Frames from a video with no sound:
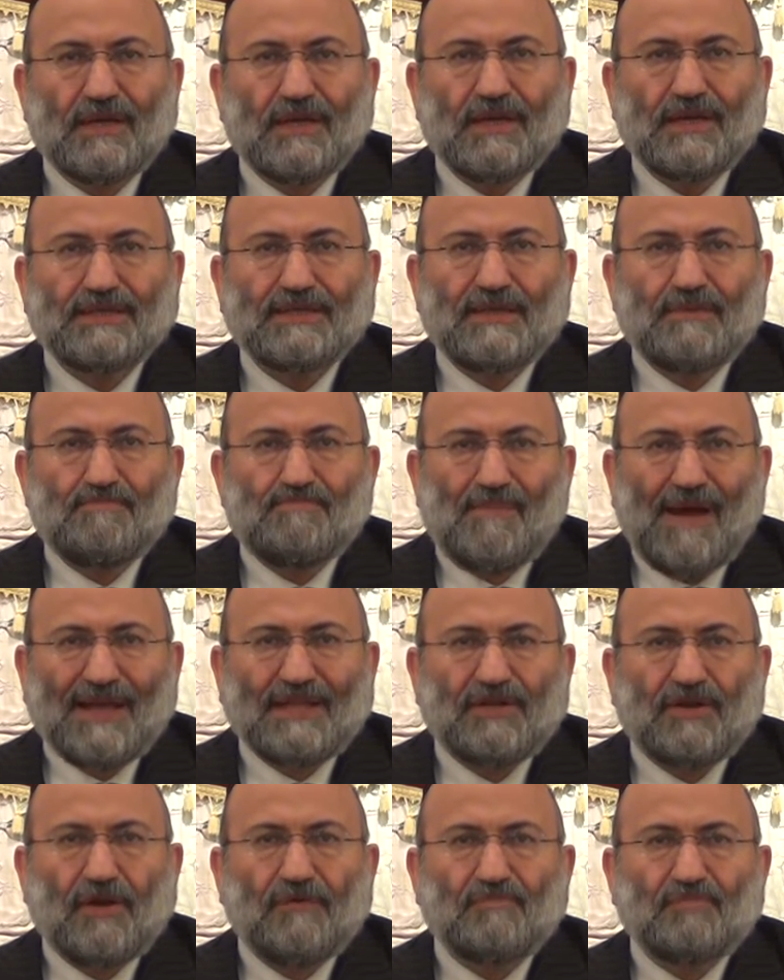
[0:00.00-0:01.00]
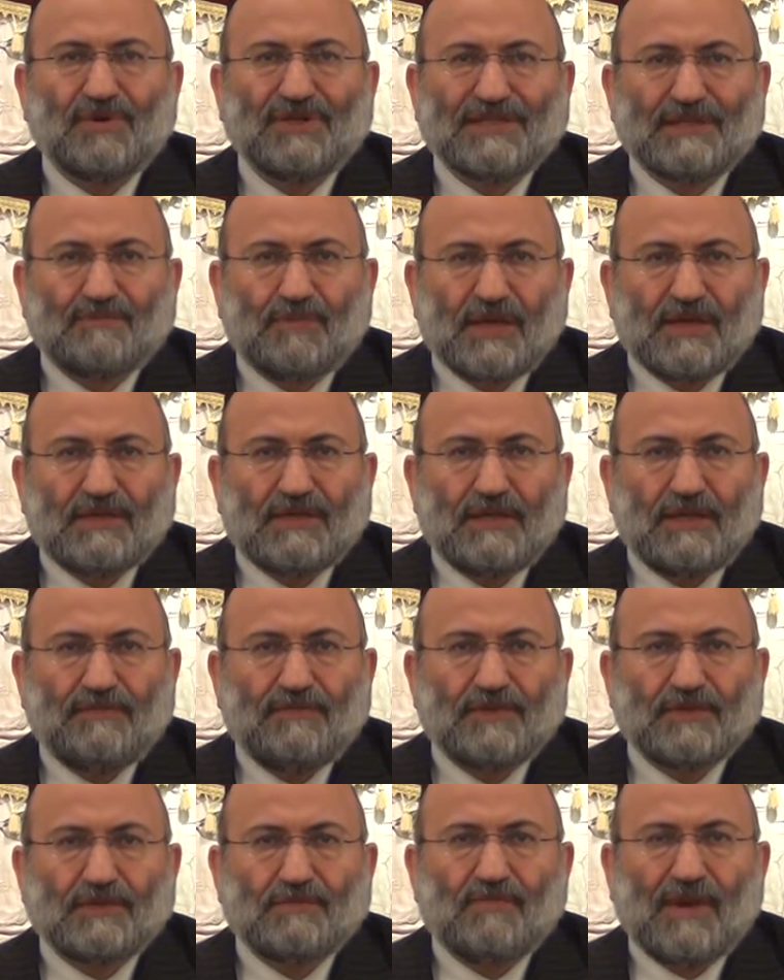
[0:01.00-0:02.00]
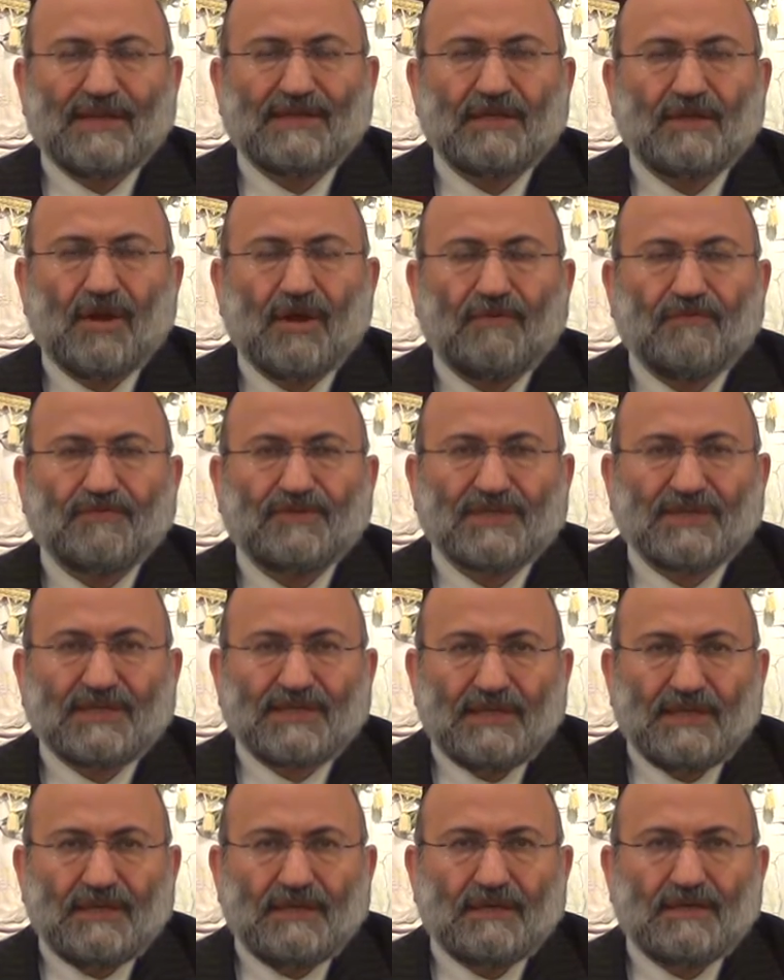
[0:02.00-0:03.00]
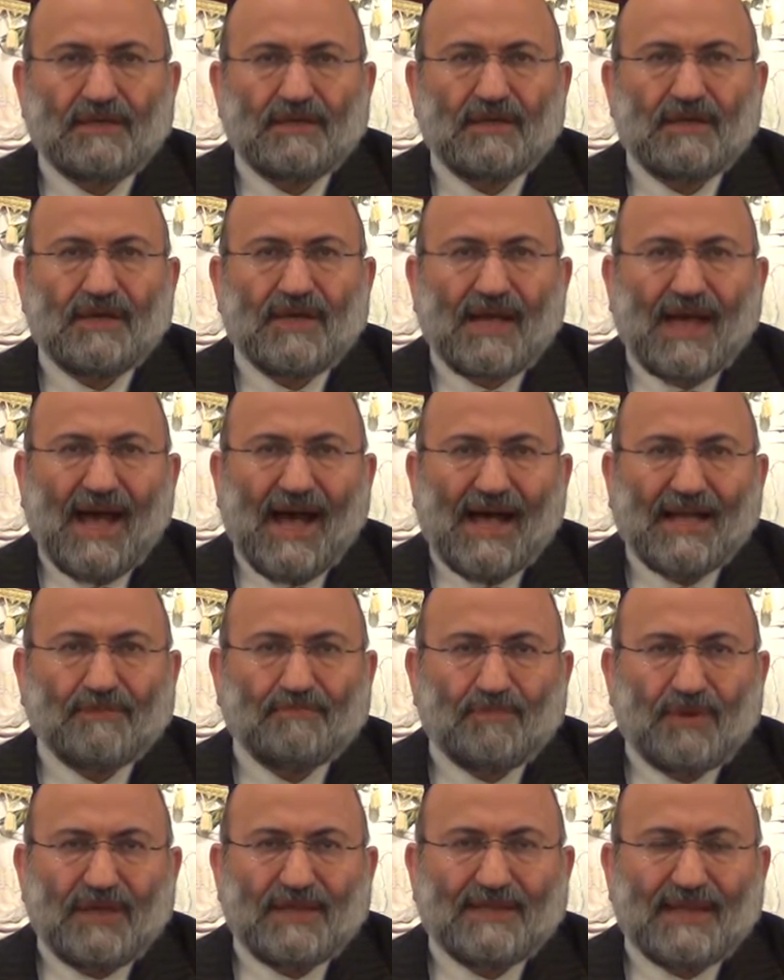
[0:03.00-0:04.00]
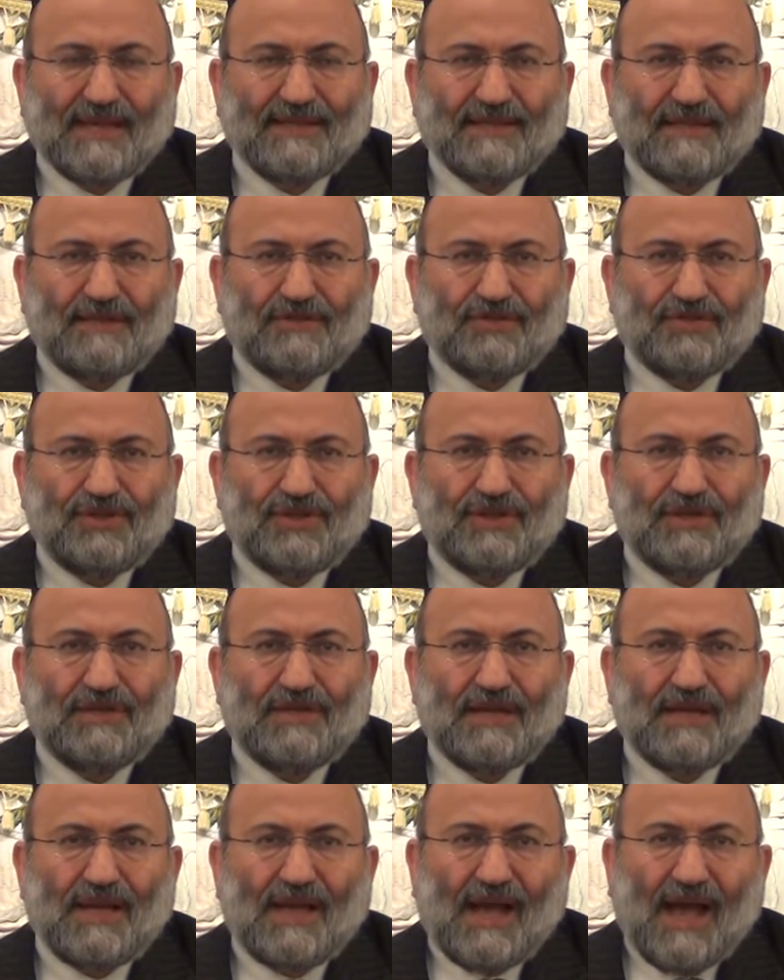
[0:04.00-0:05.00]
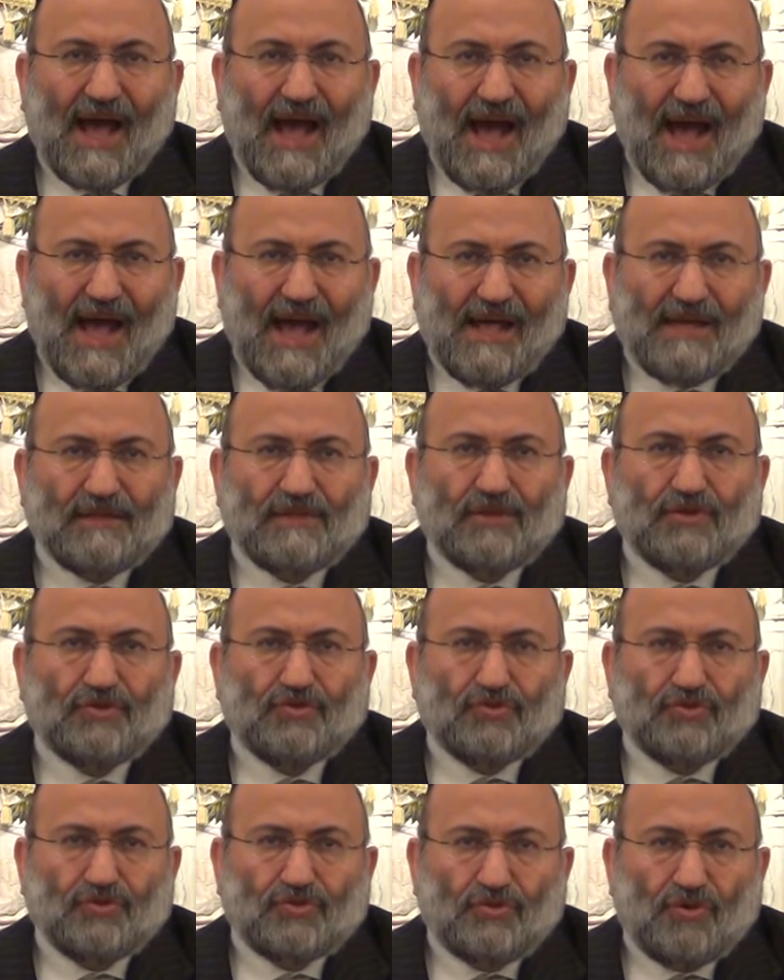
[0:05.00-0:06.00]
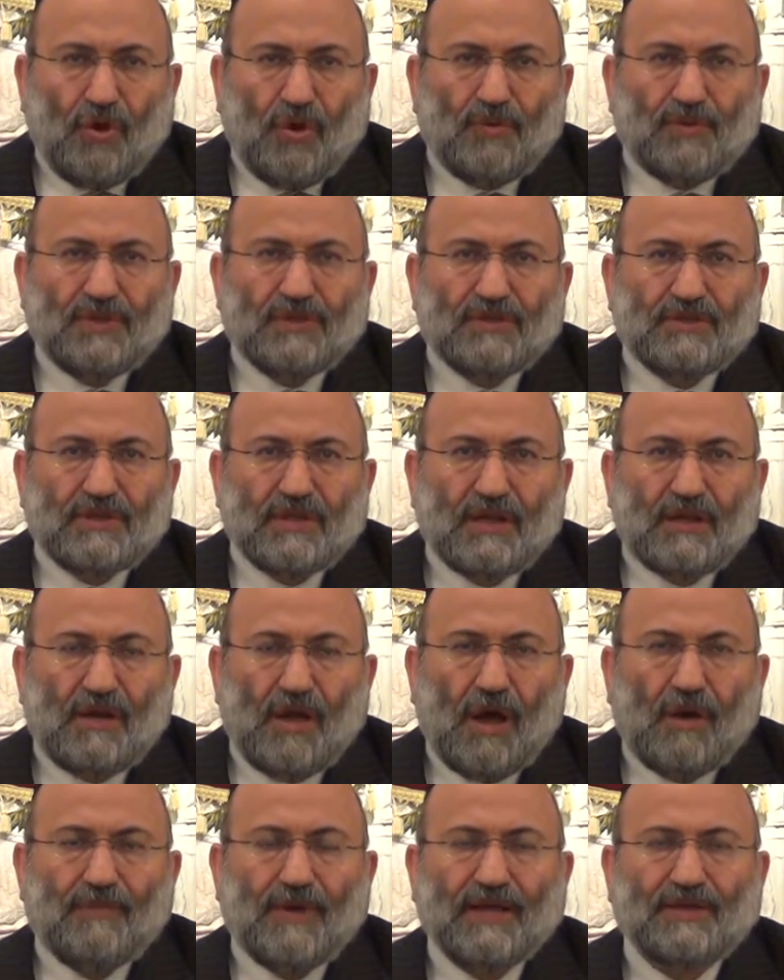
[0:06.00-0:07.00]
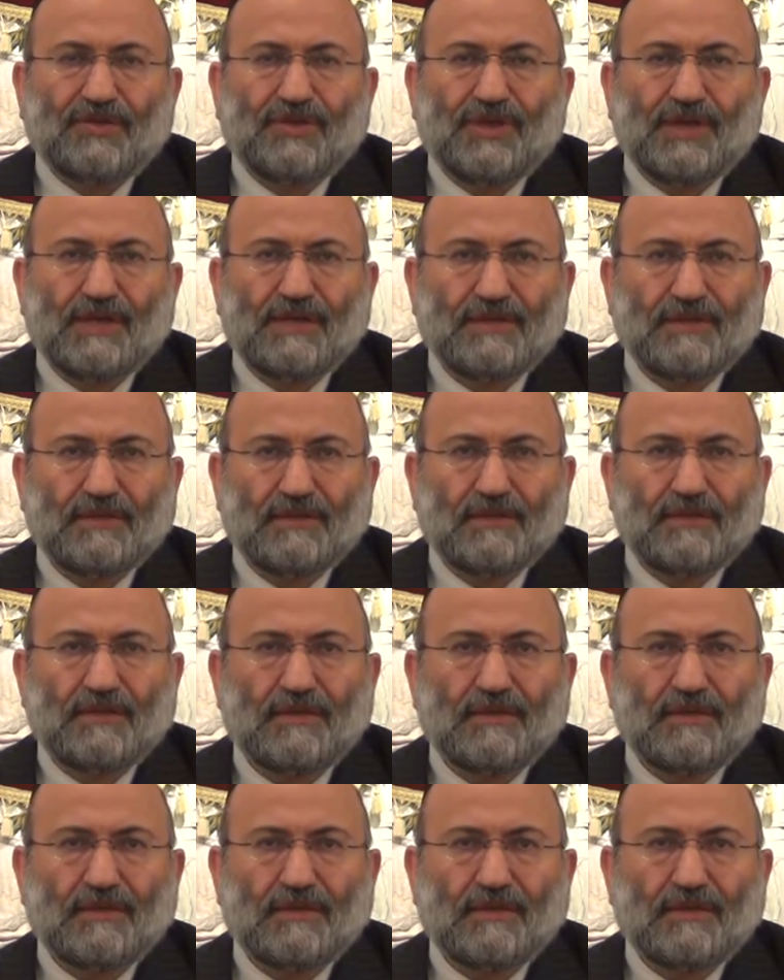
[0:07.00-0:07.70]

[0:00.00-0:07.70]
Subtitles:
It's a matter of perspective, it's a matter of seeing and paying attention and showing the love and caring.